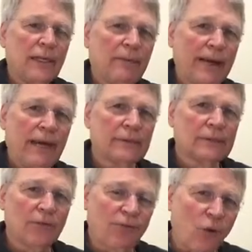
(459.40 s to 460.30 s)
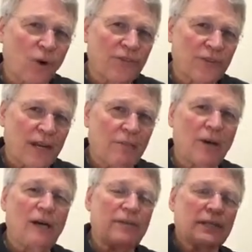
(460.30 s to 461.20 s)
About the 4th time,
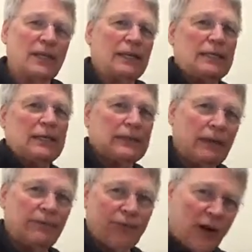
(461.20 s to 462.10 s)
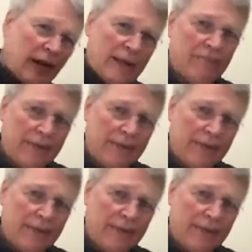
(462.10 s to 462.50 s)
all of a sudden a frying